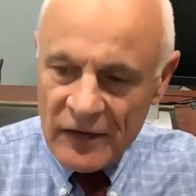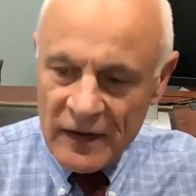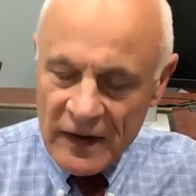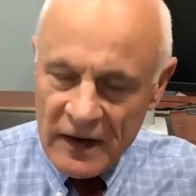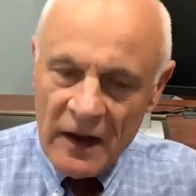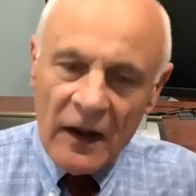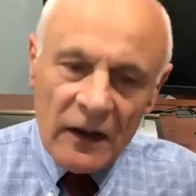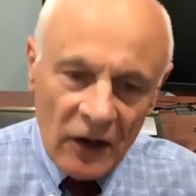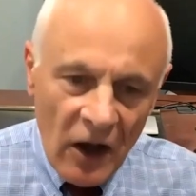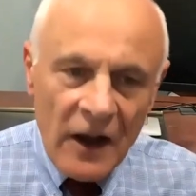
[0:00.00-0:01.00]
the
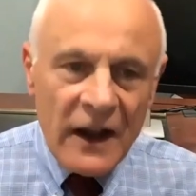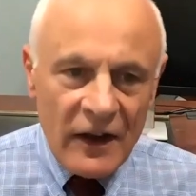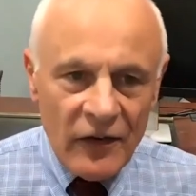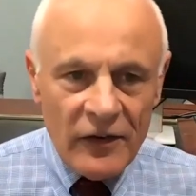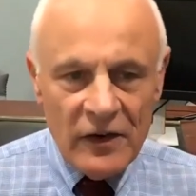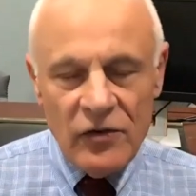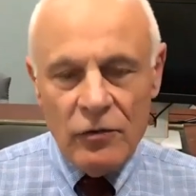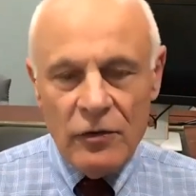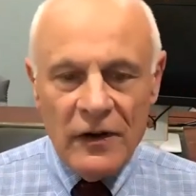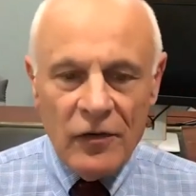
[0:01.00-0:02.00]
Lung
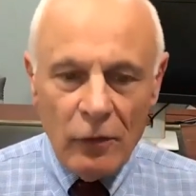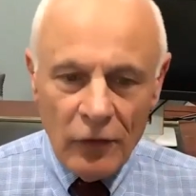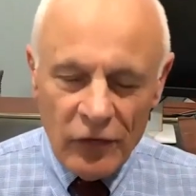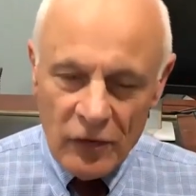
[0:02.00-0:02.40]
Institute is also